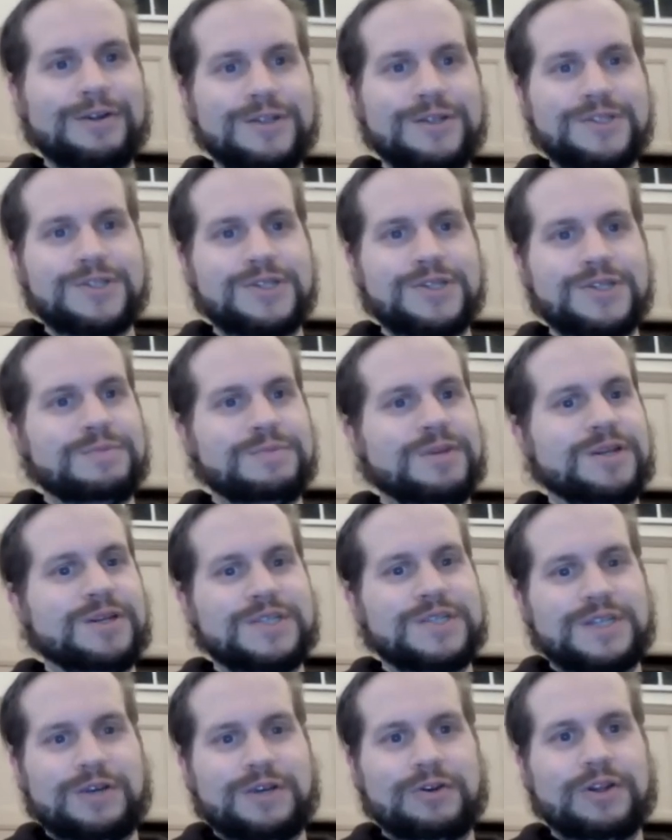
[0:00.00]
It's just meant to
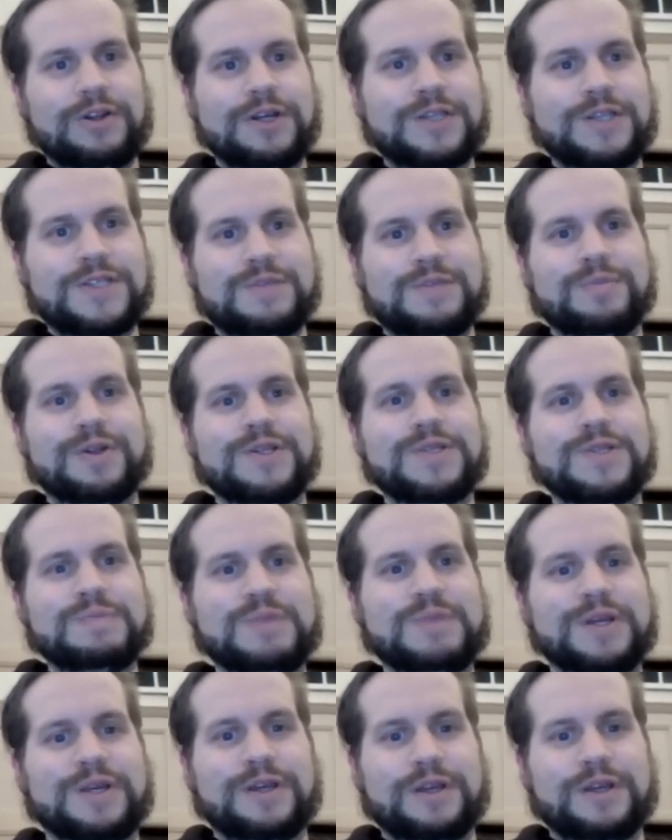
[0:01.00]
sound like somebody's
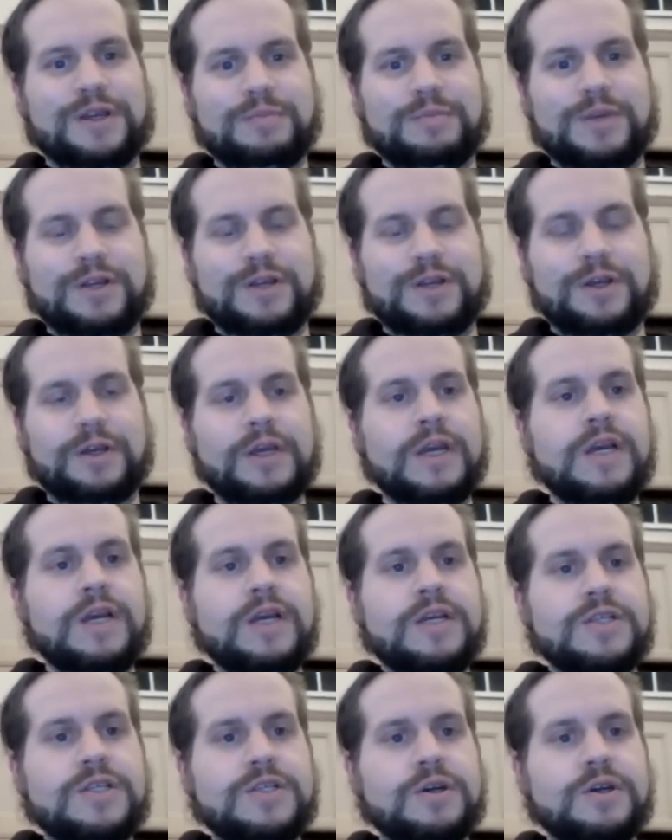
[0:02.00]
speaking in meeting.
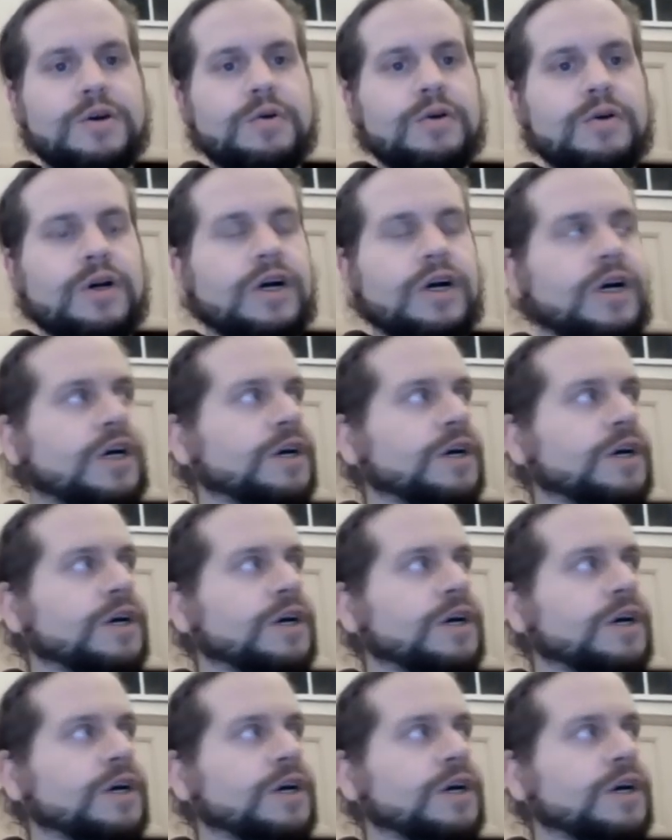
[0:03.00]
So,